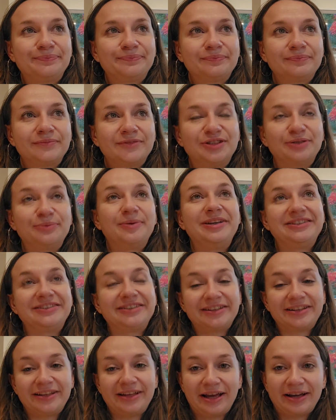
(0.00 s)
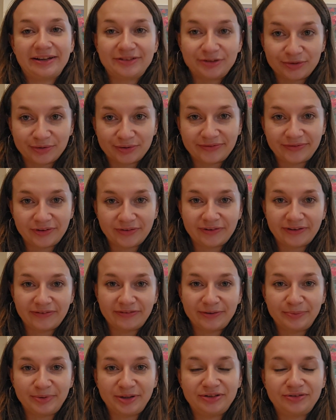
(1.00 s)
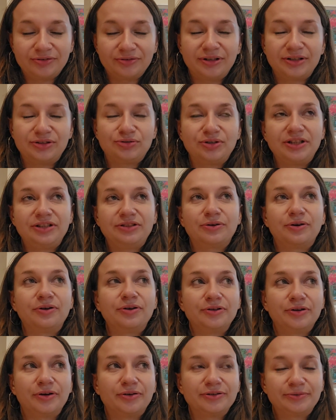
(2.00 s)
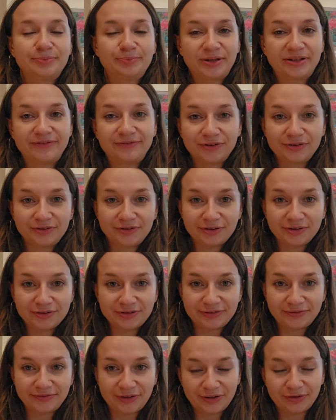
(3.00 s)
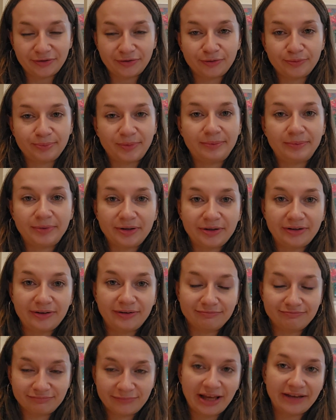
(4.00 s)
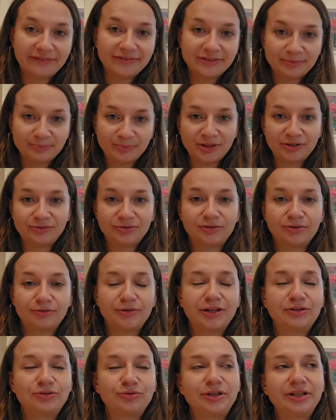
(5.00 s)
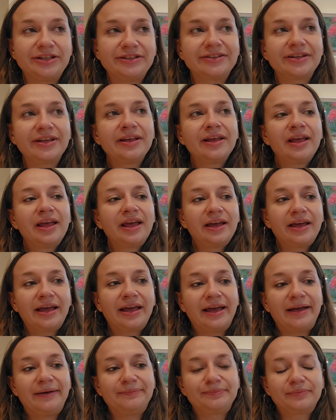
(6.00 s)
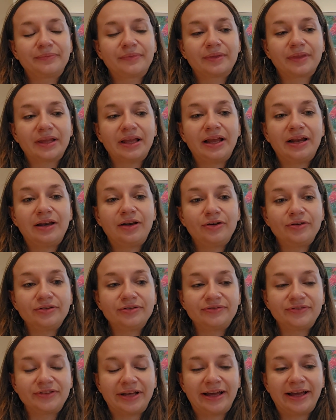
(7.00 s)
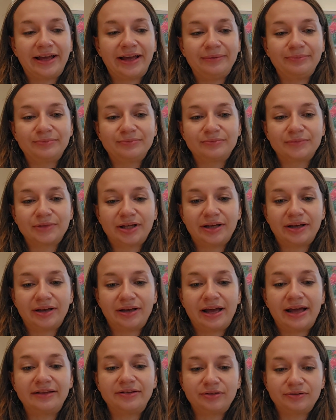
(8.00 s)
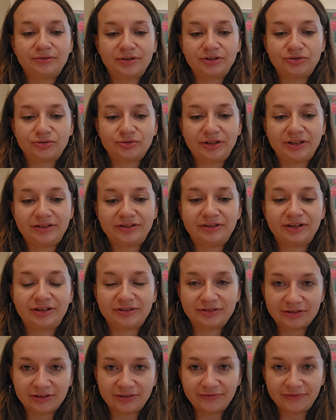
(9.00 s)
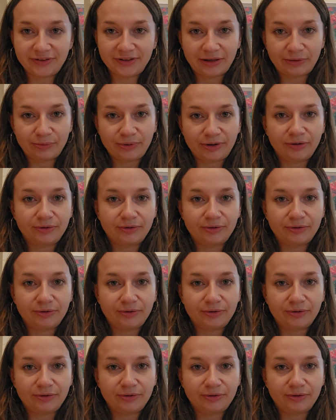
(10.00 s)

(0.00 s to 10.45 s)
so basically, I don't know if you've ever been to a retreat or not, but for those of you who maybe haven't been to a retreat, a lot of time at the retreat there's something that we call